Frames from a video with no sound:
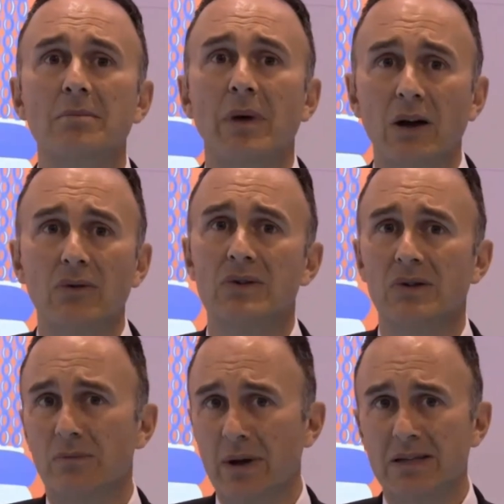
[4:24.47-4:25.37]
microns
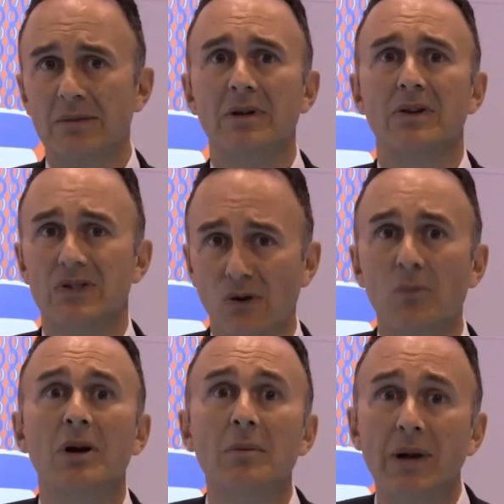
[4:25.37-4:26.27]
of maximal
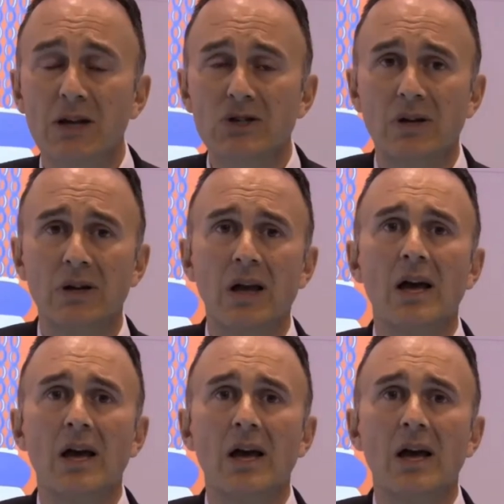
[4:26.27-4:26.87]
stromal ablation,